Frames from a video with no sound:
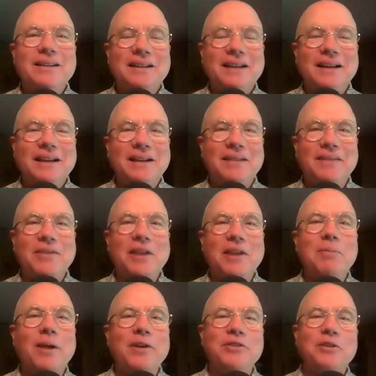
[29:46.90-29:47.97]
there's
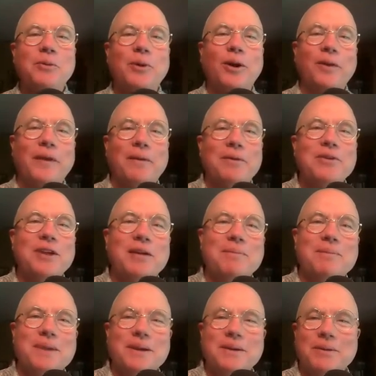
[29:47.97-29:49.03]
any place in the world that would
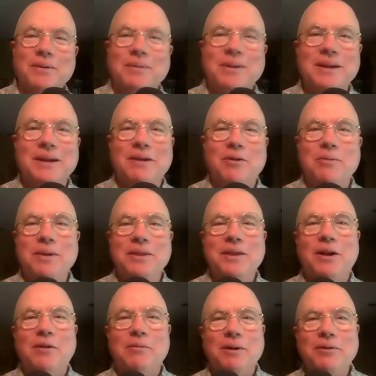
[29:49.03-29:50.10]
tempt me, it would be
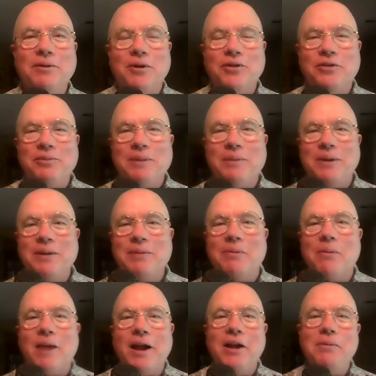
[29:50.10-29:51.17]
there. But of course, as people keep
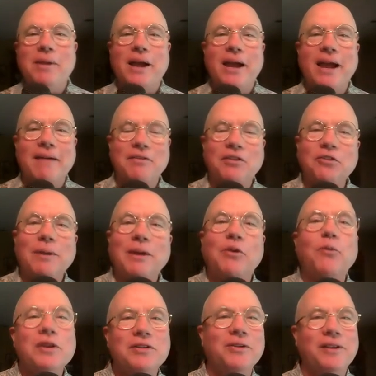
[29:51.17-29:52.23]
reminding me, I haven't spent
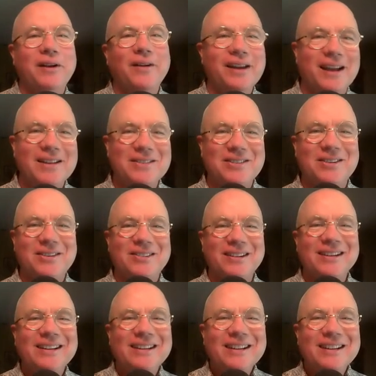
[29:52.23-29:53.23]
a winter there yet. So